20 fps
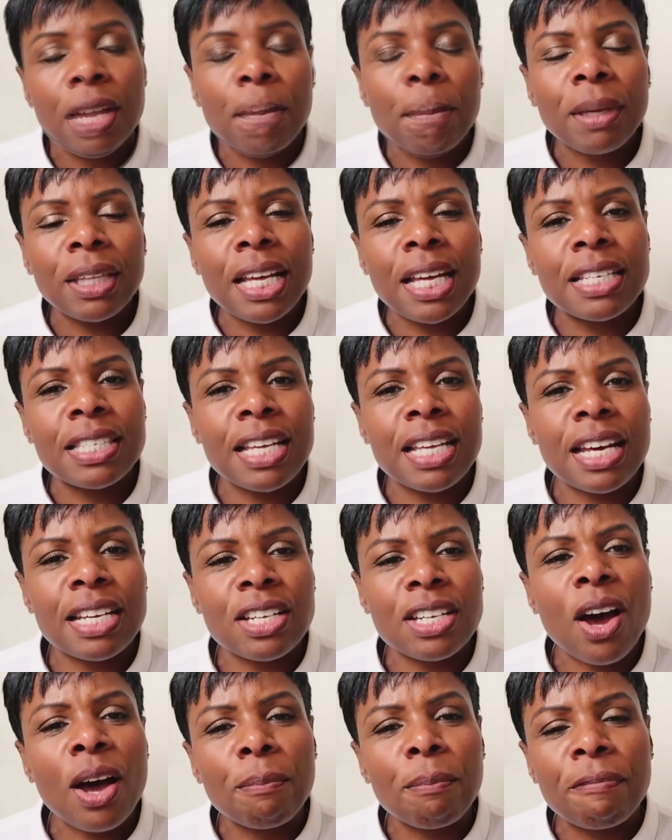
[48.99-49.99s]
But they
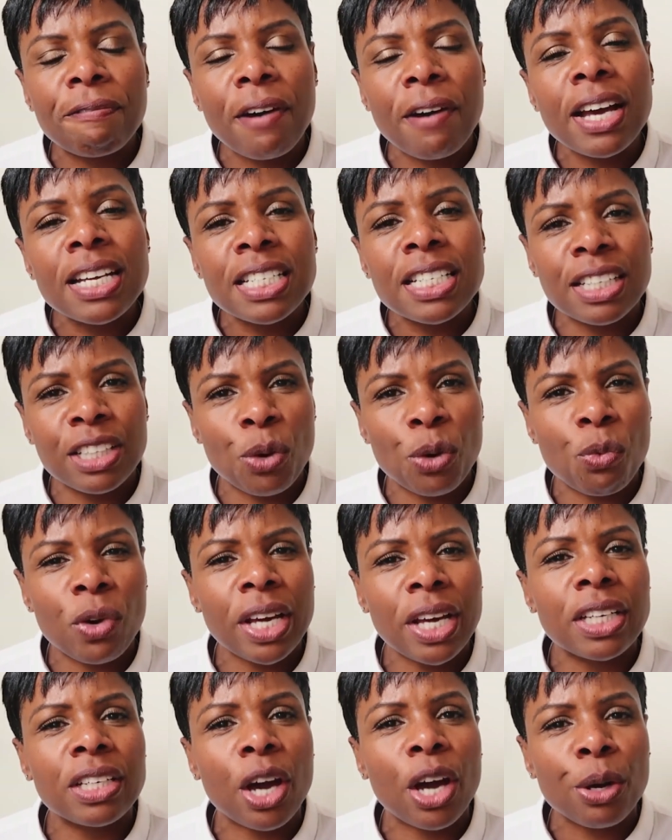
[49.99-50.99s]
said, I'm finding that when
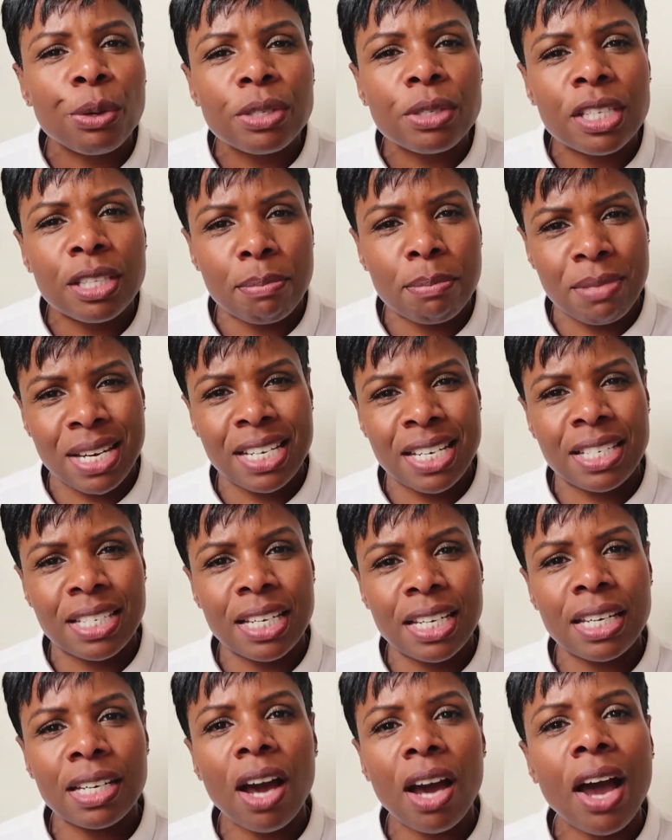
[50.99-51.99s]
I go to the
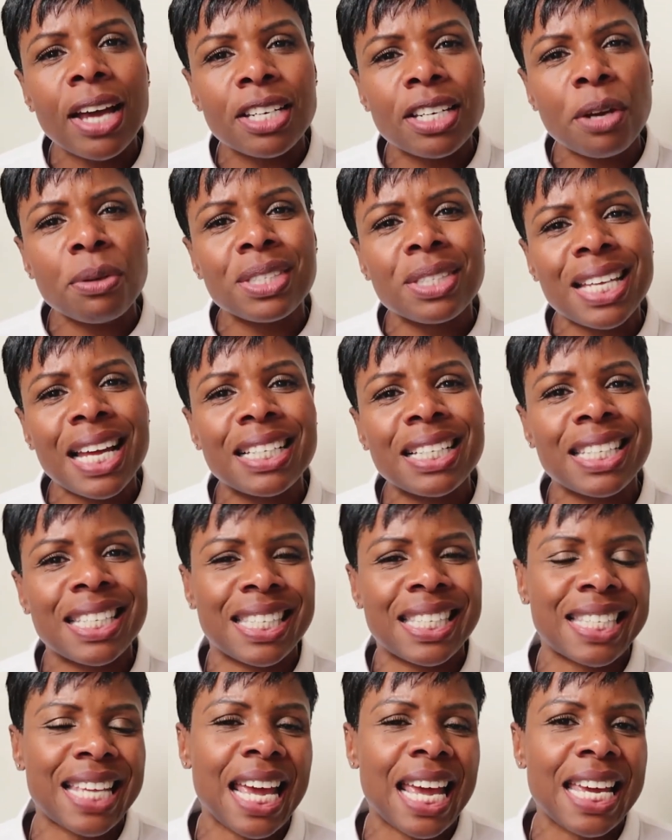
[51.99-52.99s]
meeting, I don't tend to
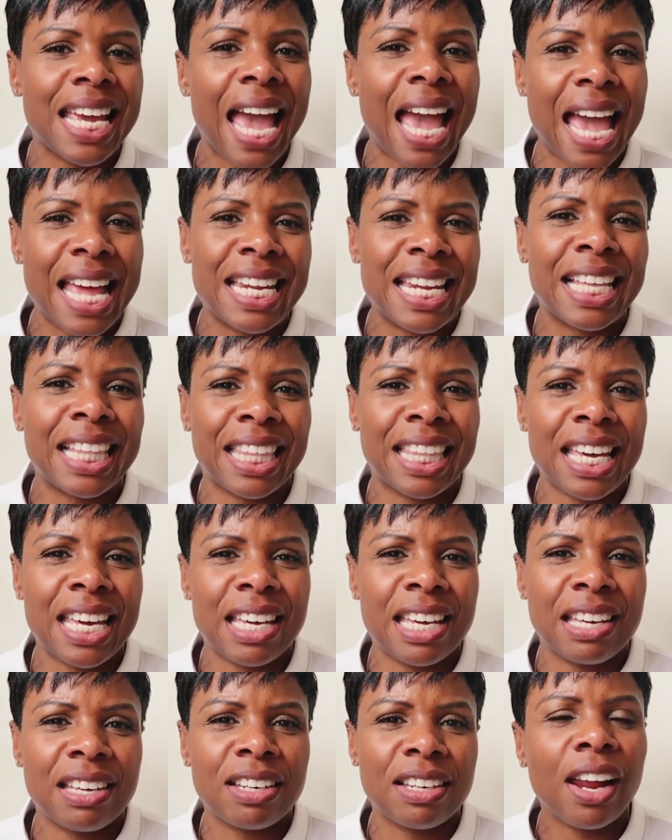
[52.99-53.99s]
say
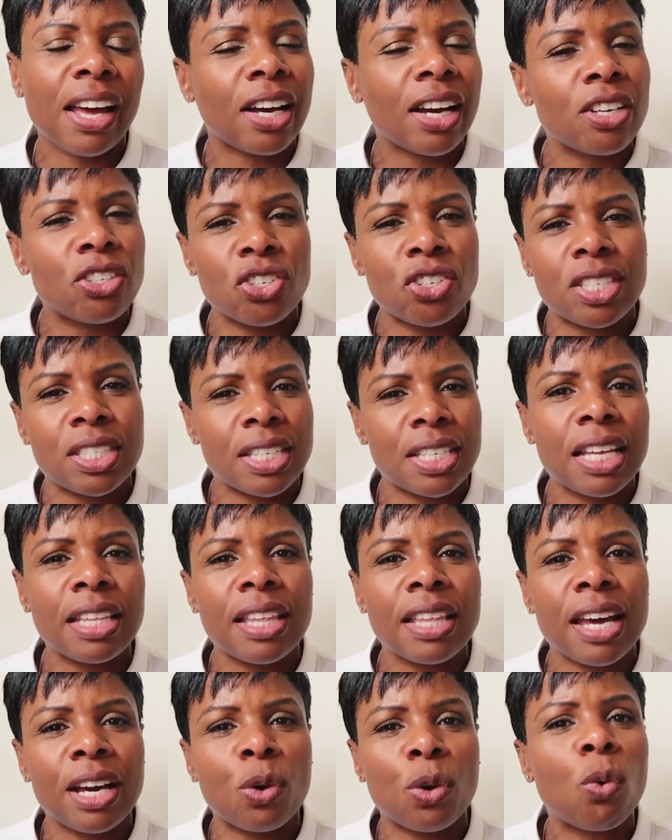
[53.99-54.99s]
anything. Like, I just sit
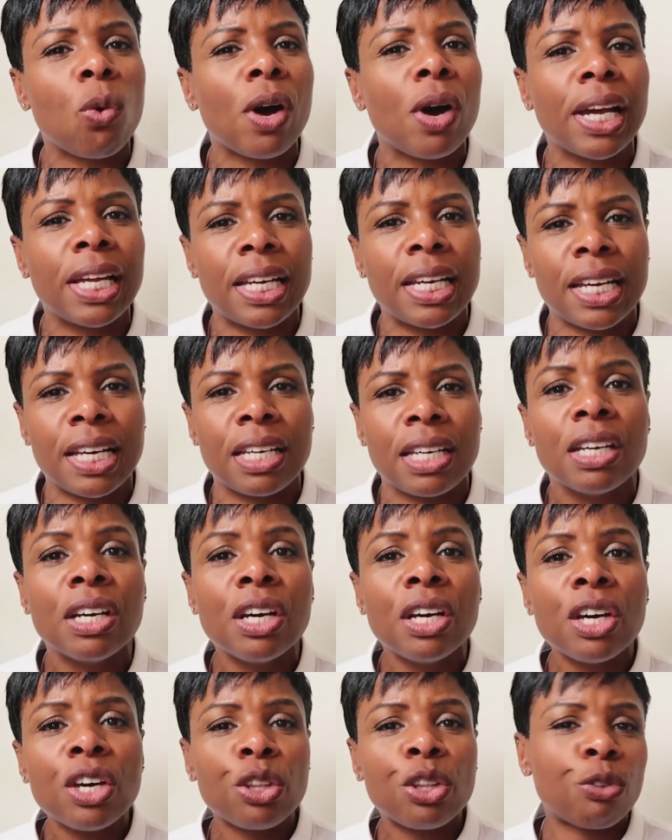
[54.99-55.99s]
there quietly
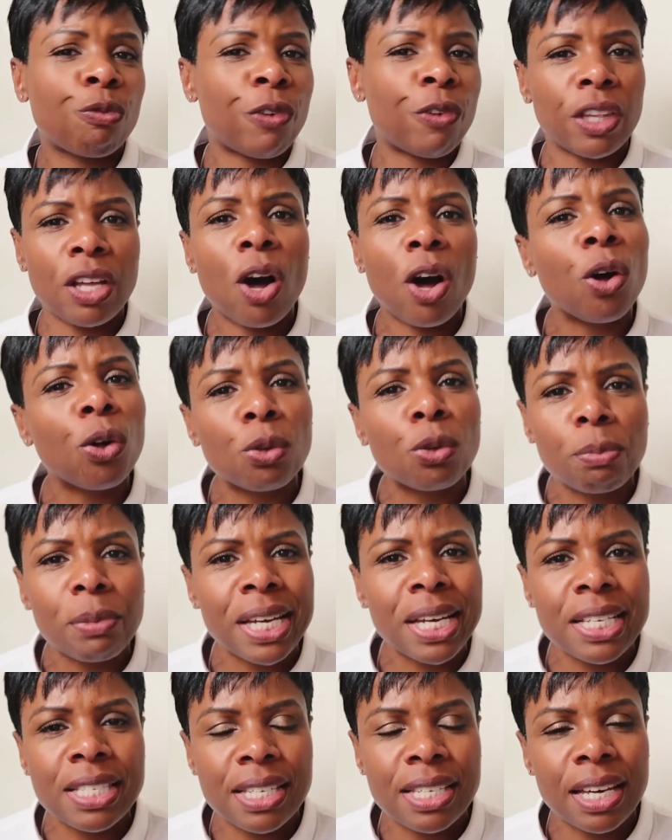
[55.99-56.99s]
for the whole
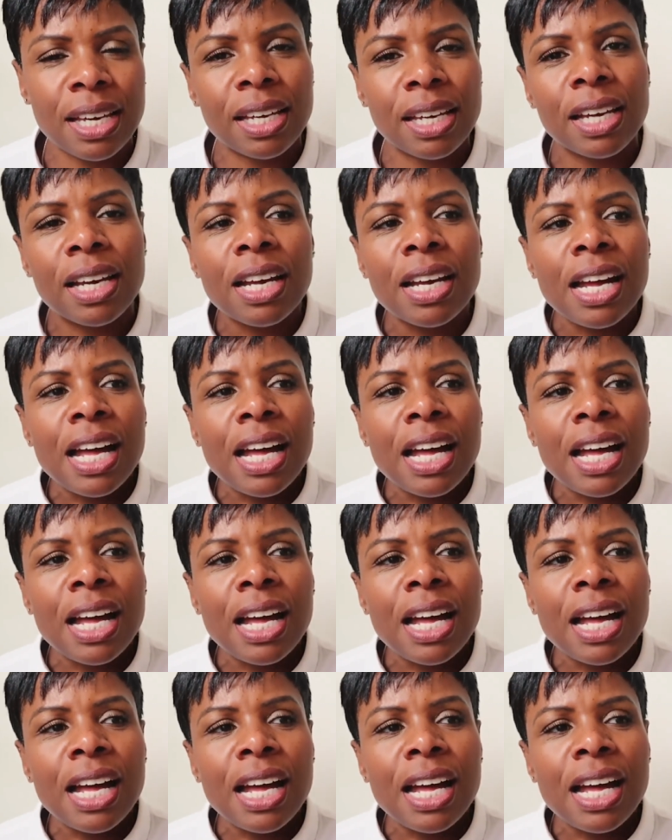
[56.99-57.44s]
meeting.